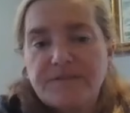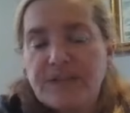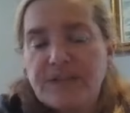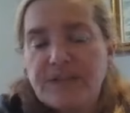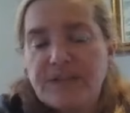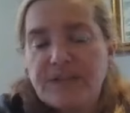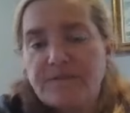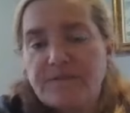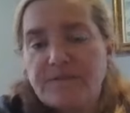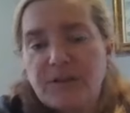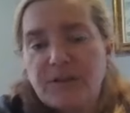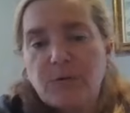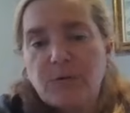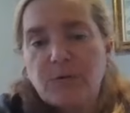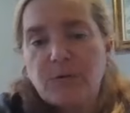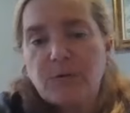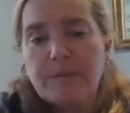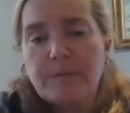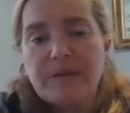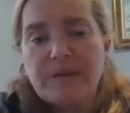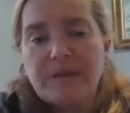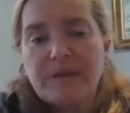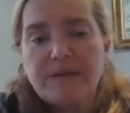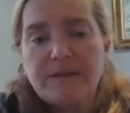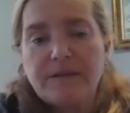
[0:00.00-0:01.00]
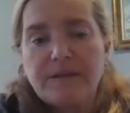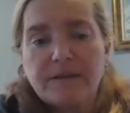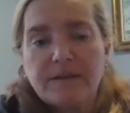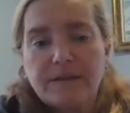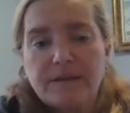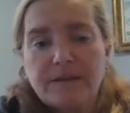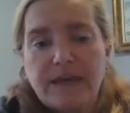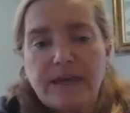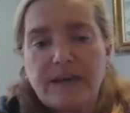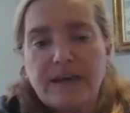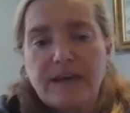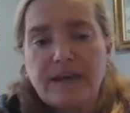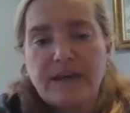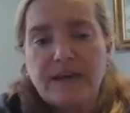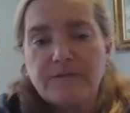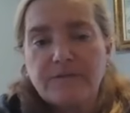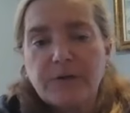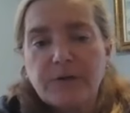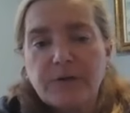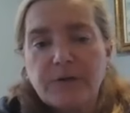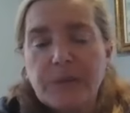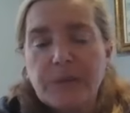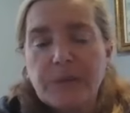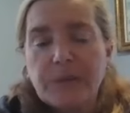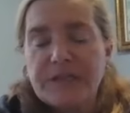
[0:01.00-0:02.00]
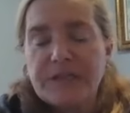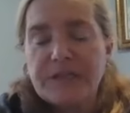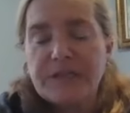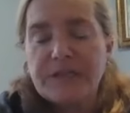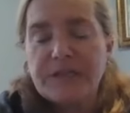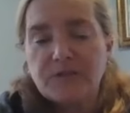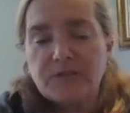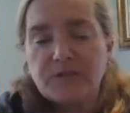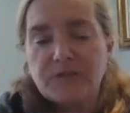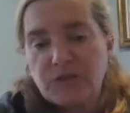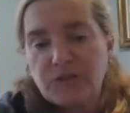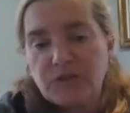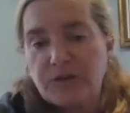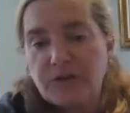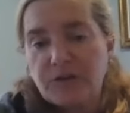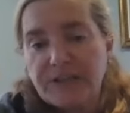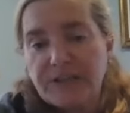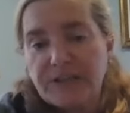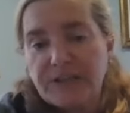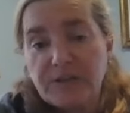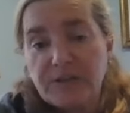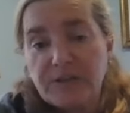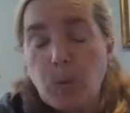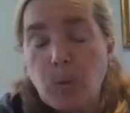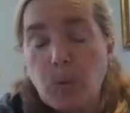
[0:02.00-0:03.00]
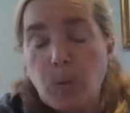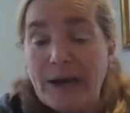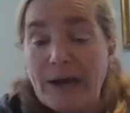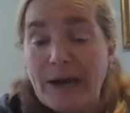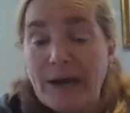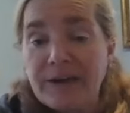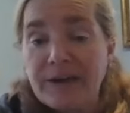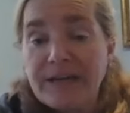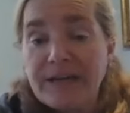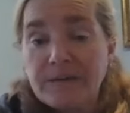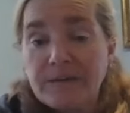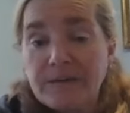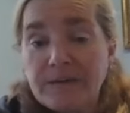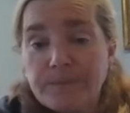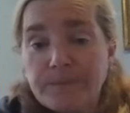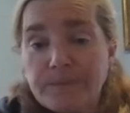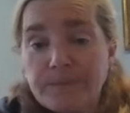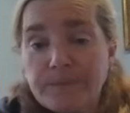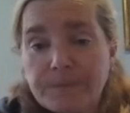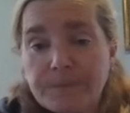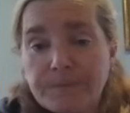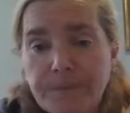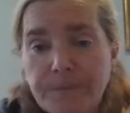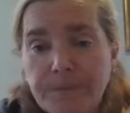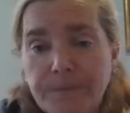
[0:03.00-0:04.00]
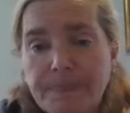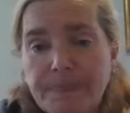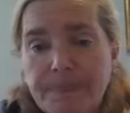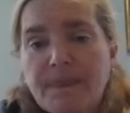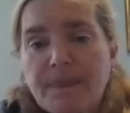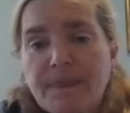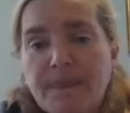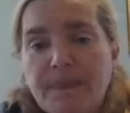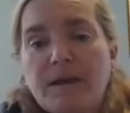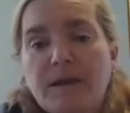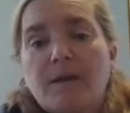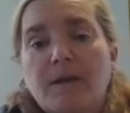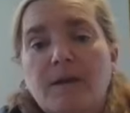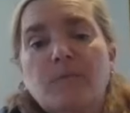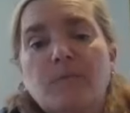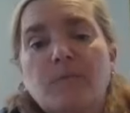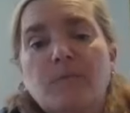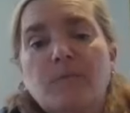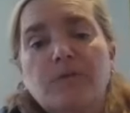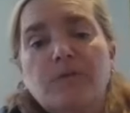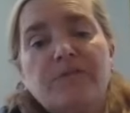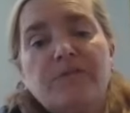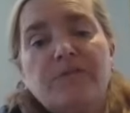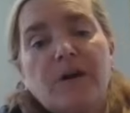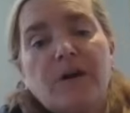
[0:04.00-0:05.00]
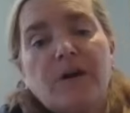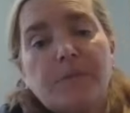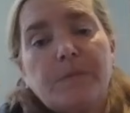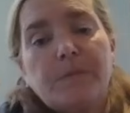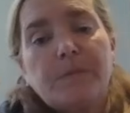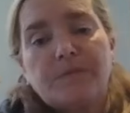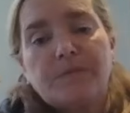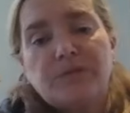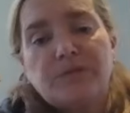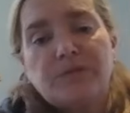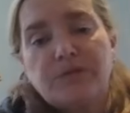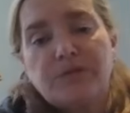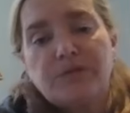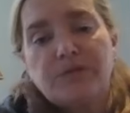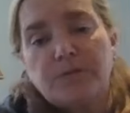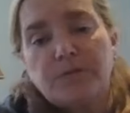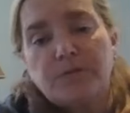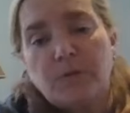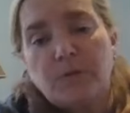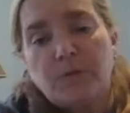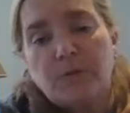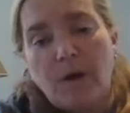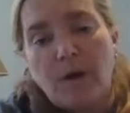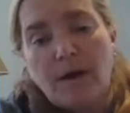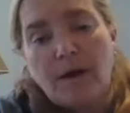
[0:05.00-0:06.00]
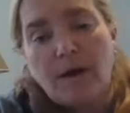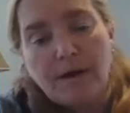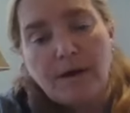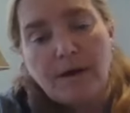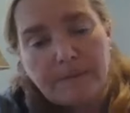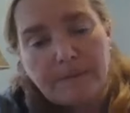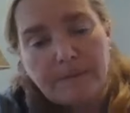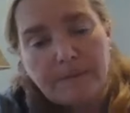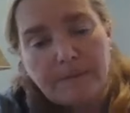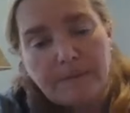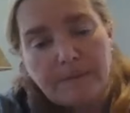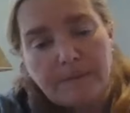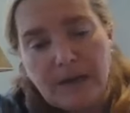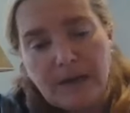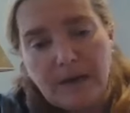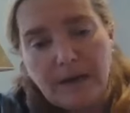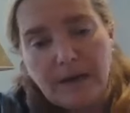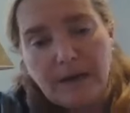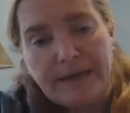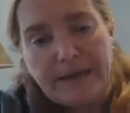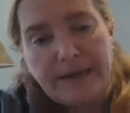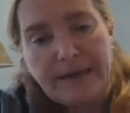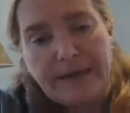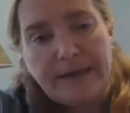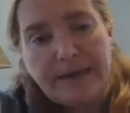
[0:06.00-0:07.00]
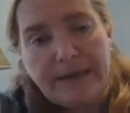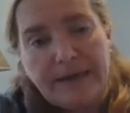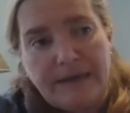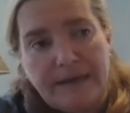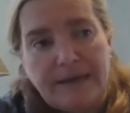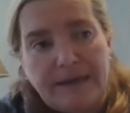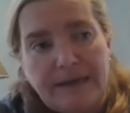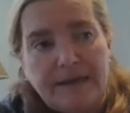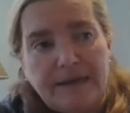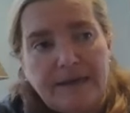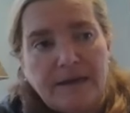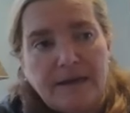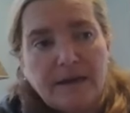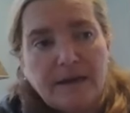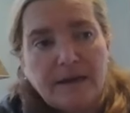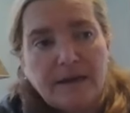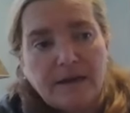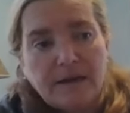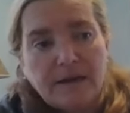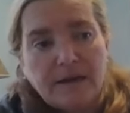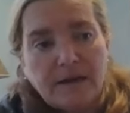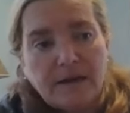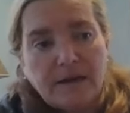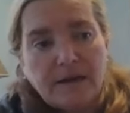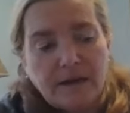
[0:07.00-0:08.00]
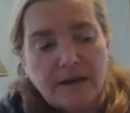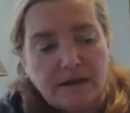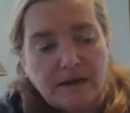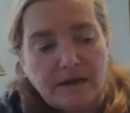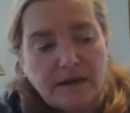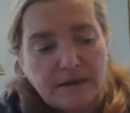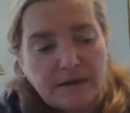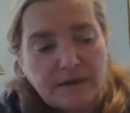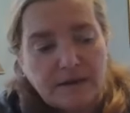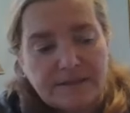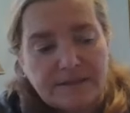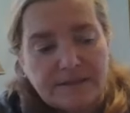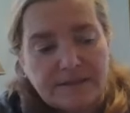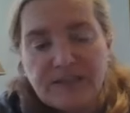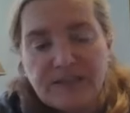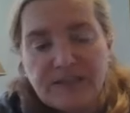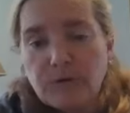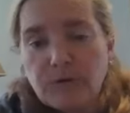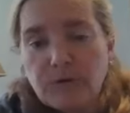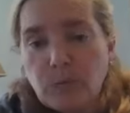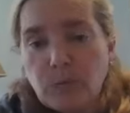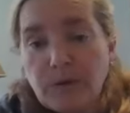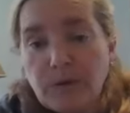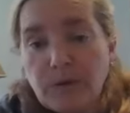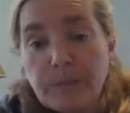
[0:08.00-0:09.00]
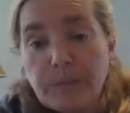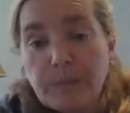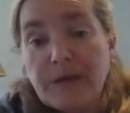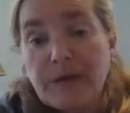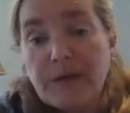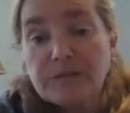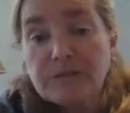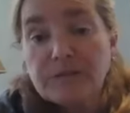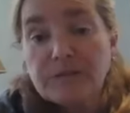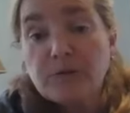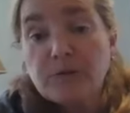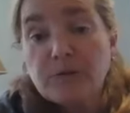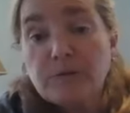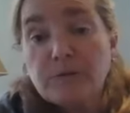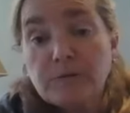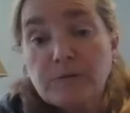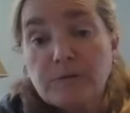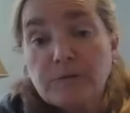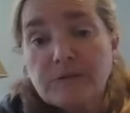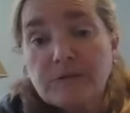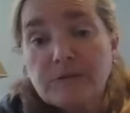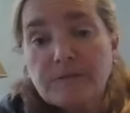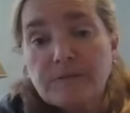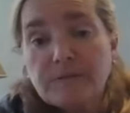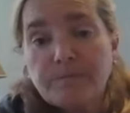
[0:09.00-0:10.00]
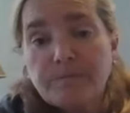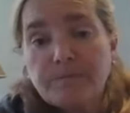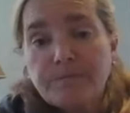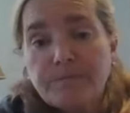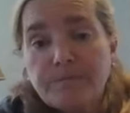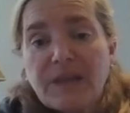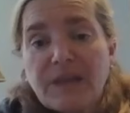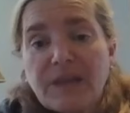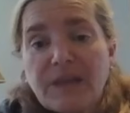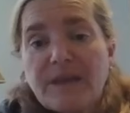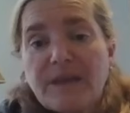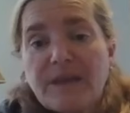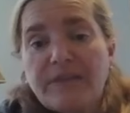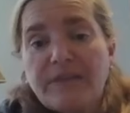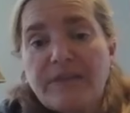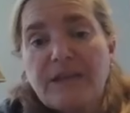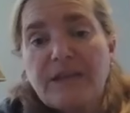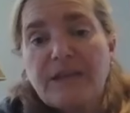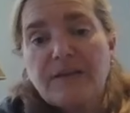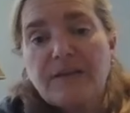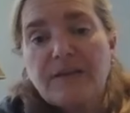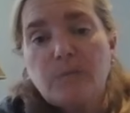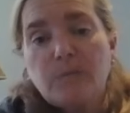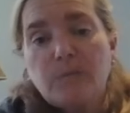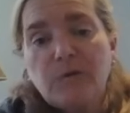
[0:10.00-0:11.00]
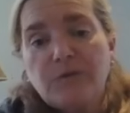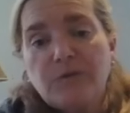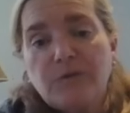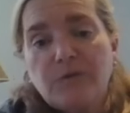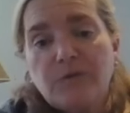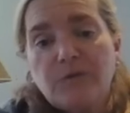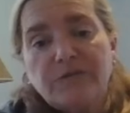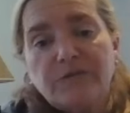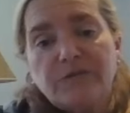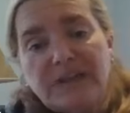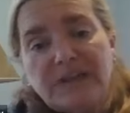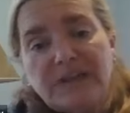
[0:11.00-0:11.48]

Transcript: to have the equipment that everybody could start in a wherry, move up to a single with pontoons, then move